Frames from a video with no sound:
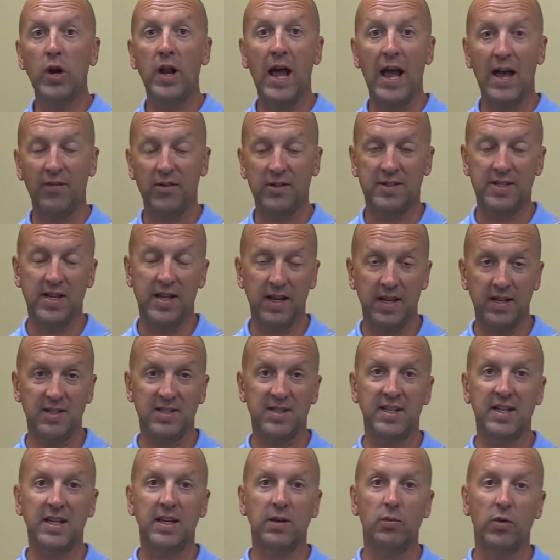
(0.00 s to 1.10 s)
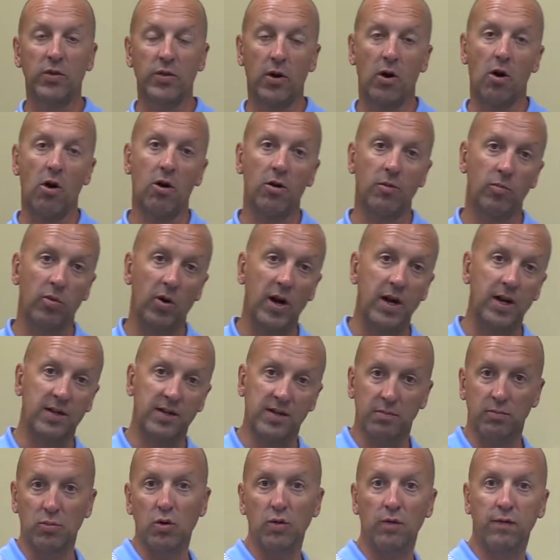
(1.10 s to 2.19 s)
have a tendency with a hard brake to
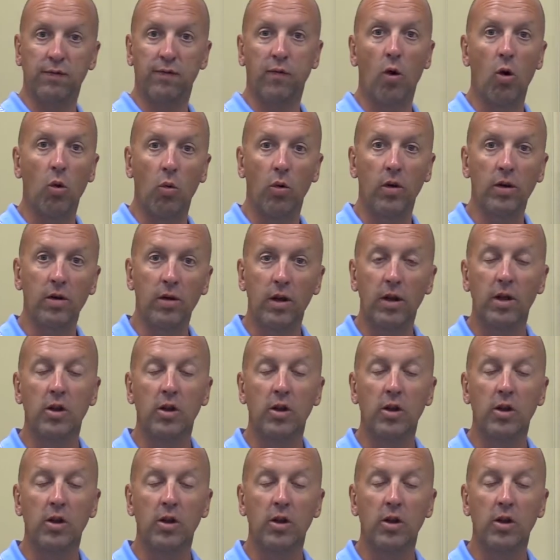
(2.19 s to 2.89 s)
move forward,